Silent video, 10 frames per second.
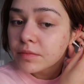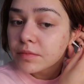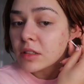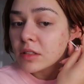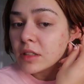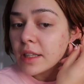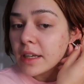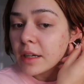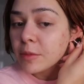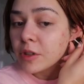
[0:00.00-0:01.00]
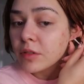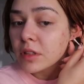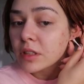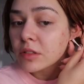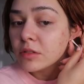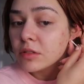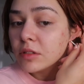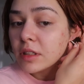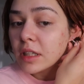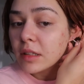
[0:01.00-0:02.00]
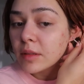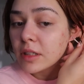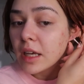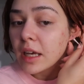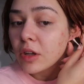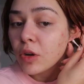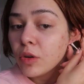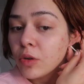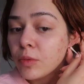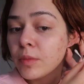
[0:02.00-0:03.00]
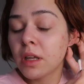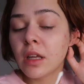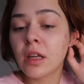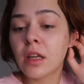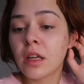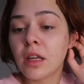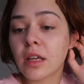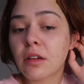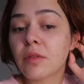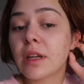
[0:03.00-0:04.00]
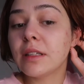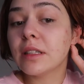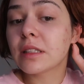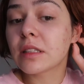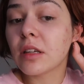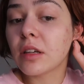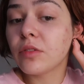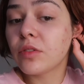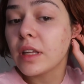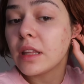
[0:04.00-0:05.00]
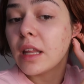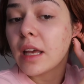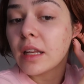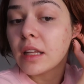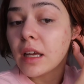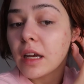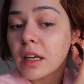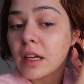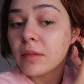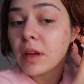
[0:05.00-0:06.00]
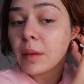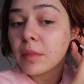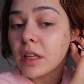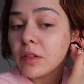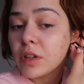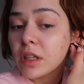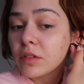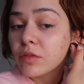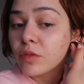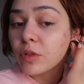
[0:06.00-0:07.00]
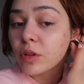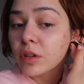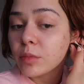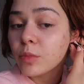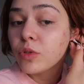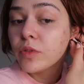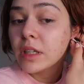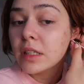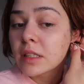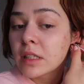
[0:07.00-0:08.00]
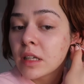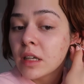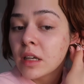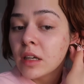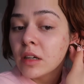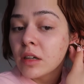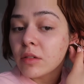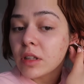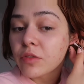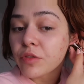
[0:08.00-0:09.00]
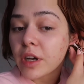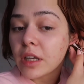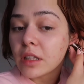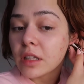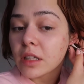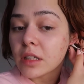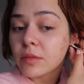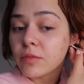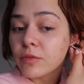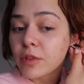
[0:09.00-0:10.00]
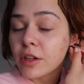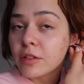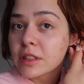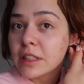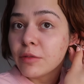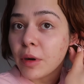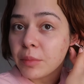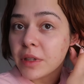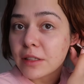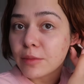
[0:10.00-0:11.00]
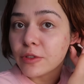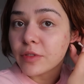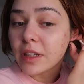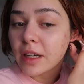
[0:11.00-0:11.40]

So today I'm going to school and then I'm gonna head home, get ready and stuff, and then I am leaving for the movies with a friend. Um we're going to see the One Piece movie.